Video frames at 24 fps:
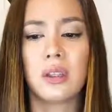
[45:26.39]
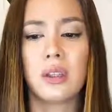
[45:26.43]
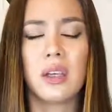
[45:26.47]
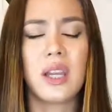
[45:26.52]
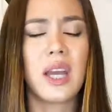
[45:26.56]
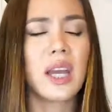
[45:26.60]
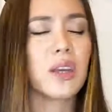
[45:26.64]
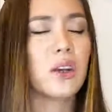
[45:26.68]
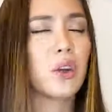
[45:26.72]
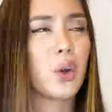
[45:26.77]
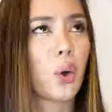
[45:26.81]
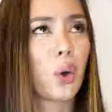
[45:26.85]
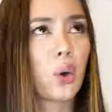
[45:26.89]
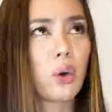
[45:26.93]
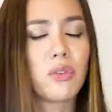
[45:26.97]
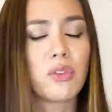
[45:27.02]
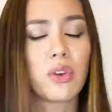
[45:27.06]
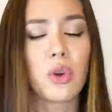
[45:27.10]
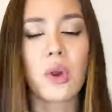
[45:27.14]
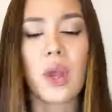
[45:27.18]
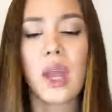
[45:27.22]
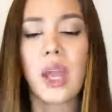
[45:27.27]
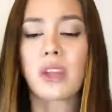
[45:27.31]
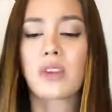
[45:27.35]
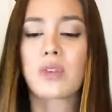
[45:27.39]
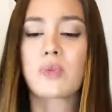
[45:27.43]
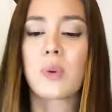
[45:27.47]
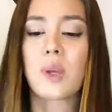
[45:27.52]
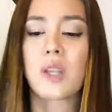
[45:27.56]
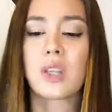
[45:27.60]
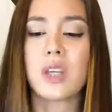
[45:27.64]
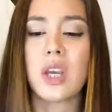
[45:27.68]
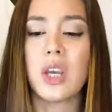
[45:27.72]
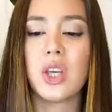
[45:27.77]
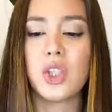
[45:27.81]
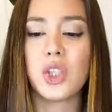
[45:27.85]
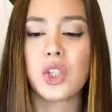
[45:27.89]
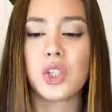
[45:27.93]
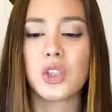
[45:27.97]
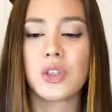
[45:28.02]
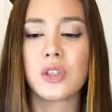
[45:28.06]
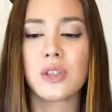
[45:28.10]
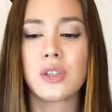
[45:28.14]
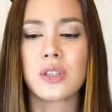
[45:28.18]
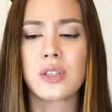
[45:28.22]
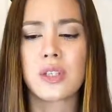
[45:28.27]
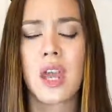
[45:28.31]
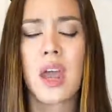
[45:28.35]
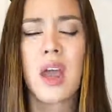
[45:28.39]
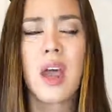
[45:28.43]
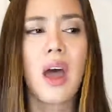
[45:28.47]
Let go of your expectations.